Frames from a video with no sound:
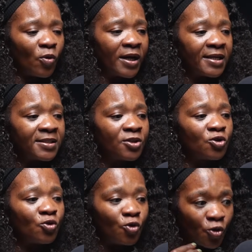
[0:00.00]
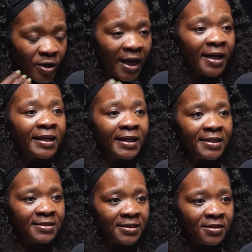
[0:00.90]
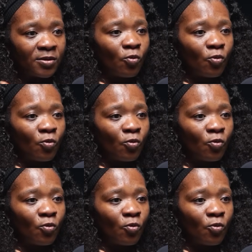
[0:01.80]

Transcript: when I say to you, you can cleanse it.